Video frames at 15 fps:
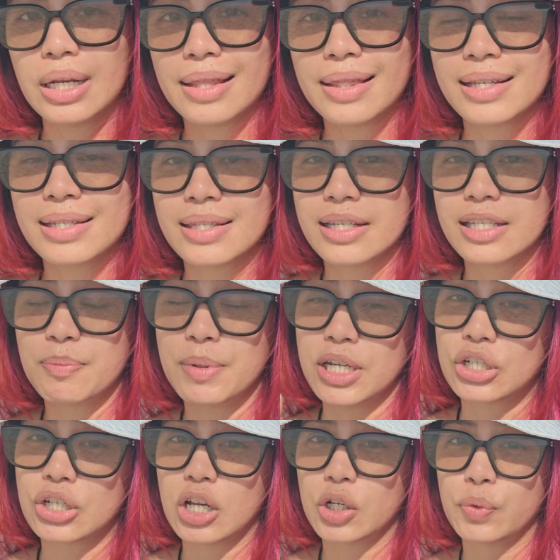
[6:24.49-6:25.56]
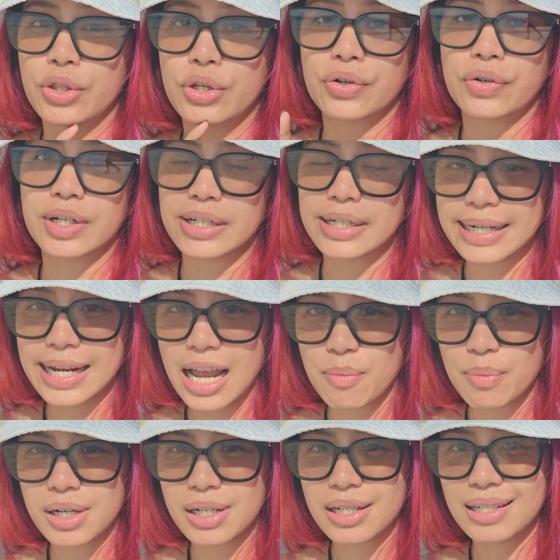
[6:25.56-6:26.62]
this is being shot with the rear
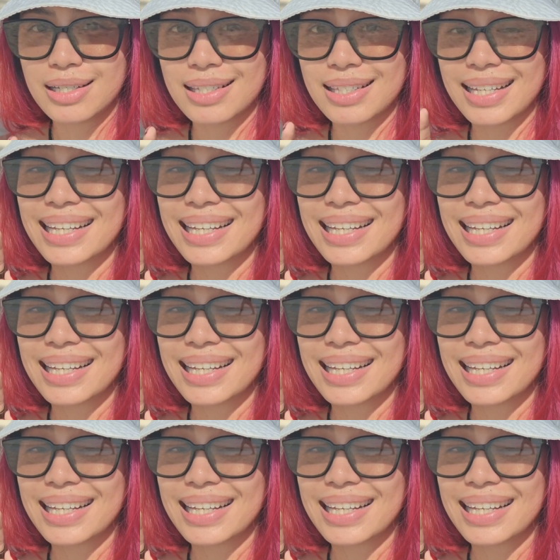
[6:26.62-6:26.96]
cameras.